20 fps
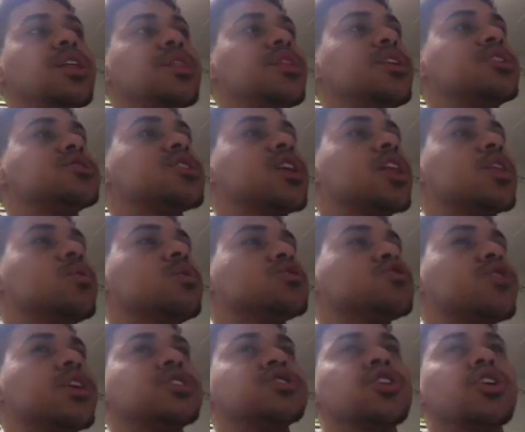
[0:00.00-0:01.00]
Here's another one,
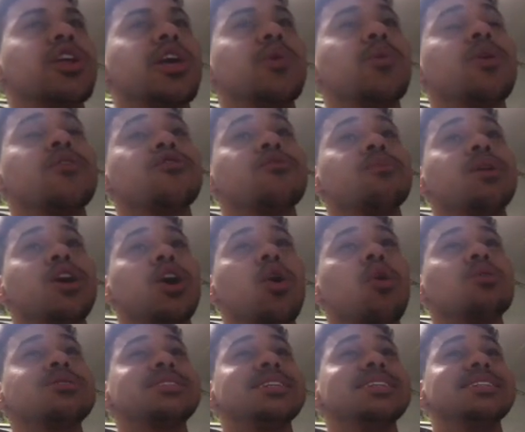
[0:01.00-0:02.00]
Trey Turner. He went from a
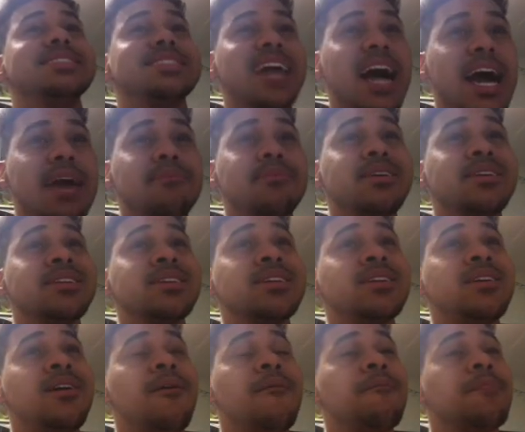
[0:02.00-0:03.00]
gold to a diamond,
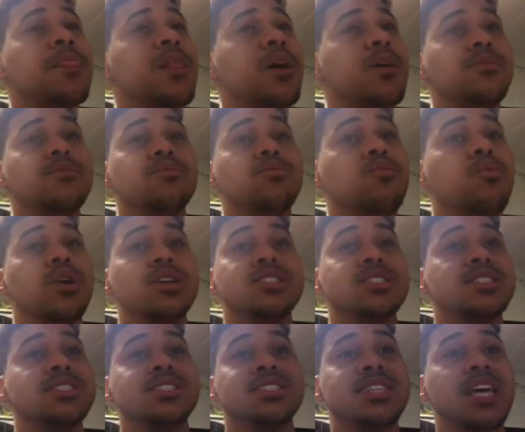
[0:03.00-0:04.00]
which
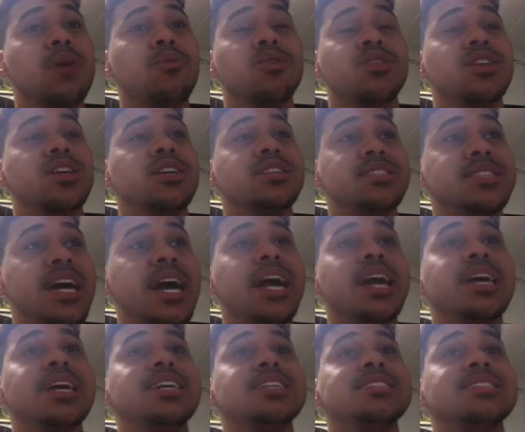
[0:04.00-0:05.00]
is insane within a day.
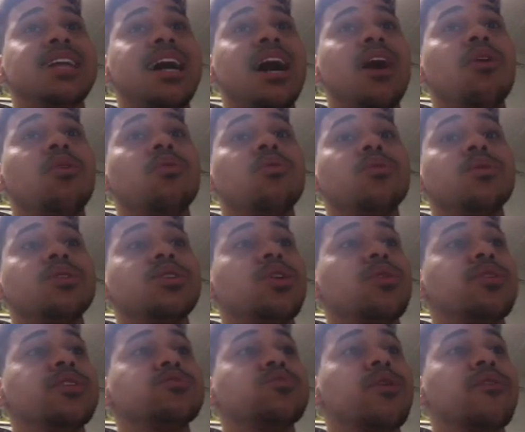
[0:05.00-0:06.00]
He's now,
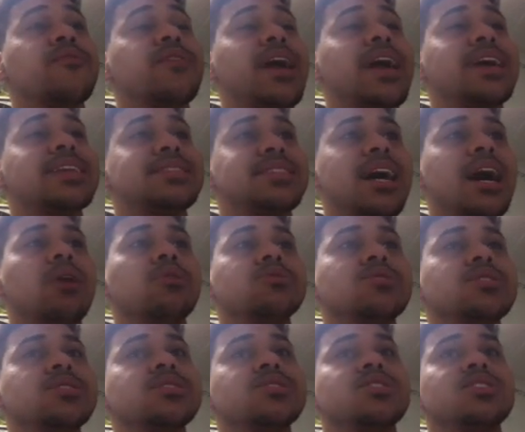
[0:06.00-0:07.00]
he's worth
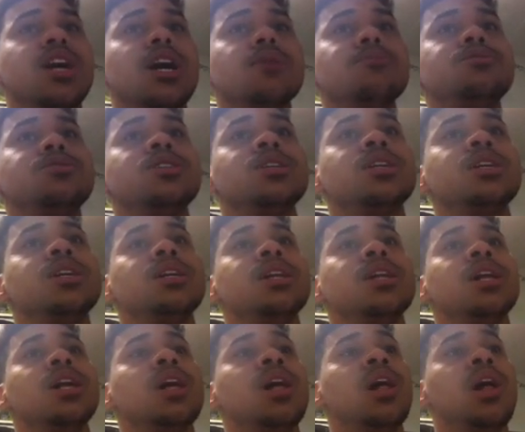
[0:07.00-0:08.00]
8,000 stubs,
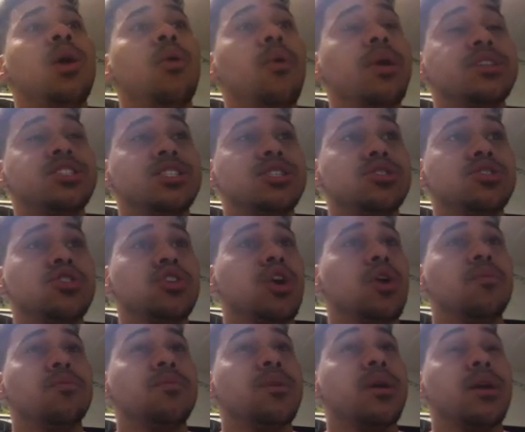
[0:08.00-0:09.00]
which is,
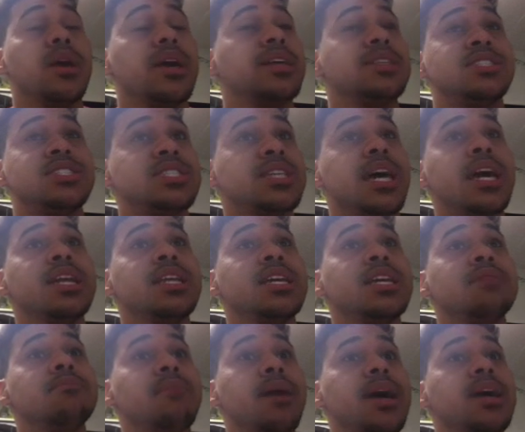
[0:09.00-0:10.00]
insane.
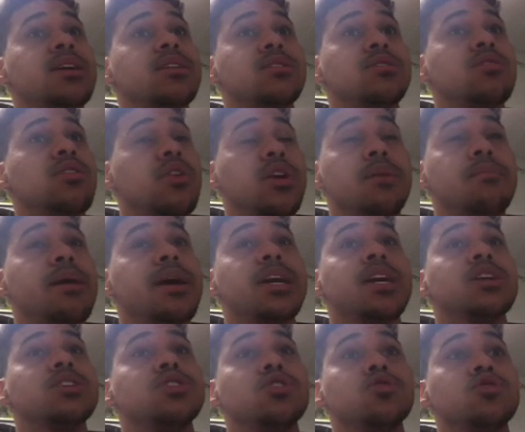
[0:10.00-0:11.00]
He might
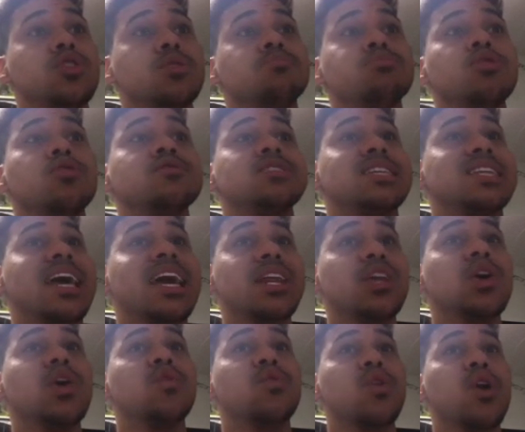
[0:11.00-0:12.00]
continue to improve to 90
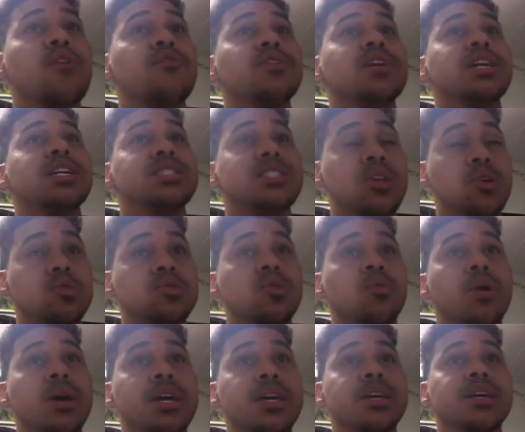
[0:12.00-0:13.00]
overall. If he continues the
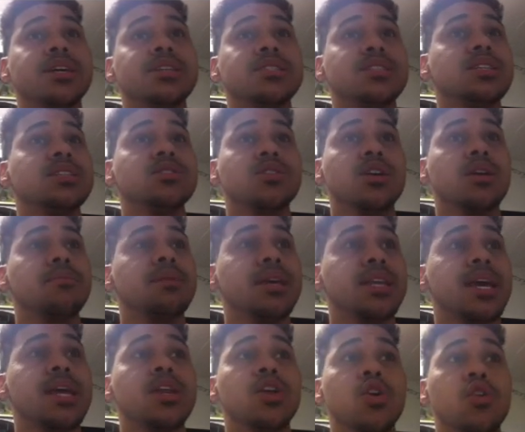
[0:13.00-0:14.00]
way he is, he's going to be a
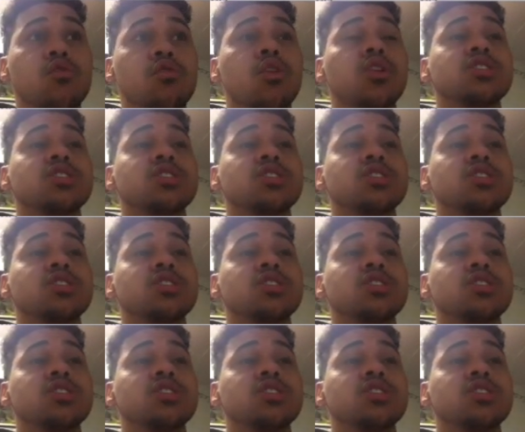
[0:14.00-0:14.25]
90 overall.